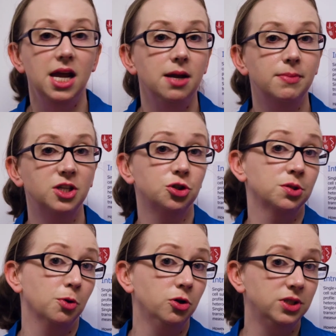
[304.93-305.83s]
He measures
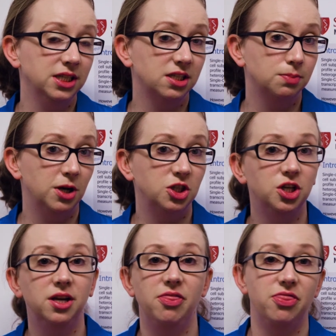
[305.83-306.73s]
protein
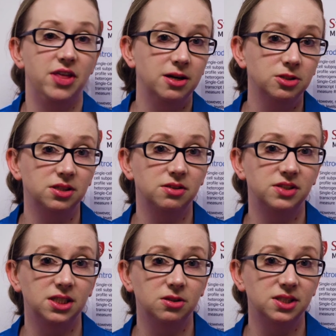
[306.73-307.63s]
expression in thousands of
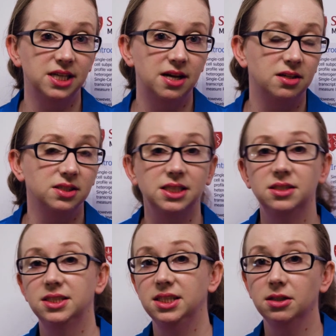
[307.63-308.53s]
single cells in
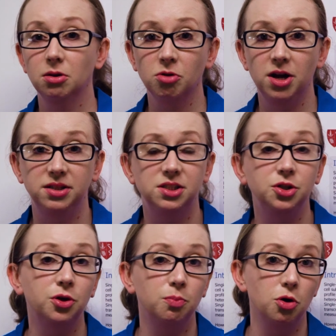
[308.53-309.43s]
a single run, so
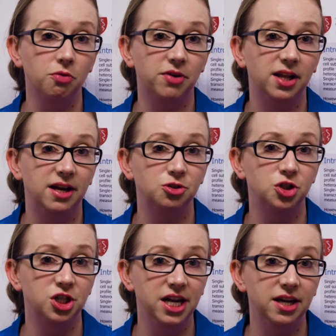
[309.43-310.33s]
you can profile
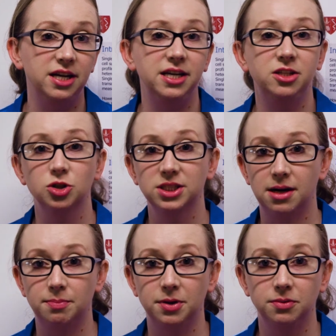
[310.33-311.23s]
heterogeneity in your
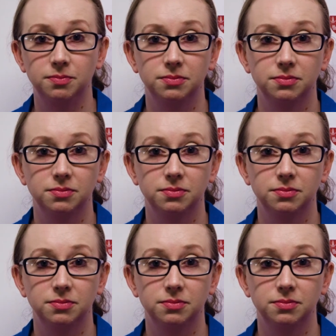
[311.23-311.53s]
sample.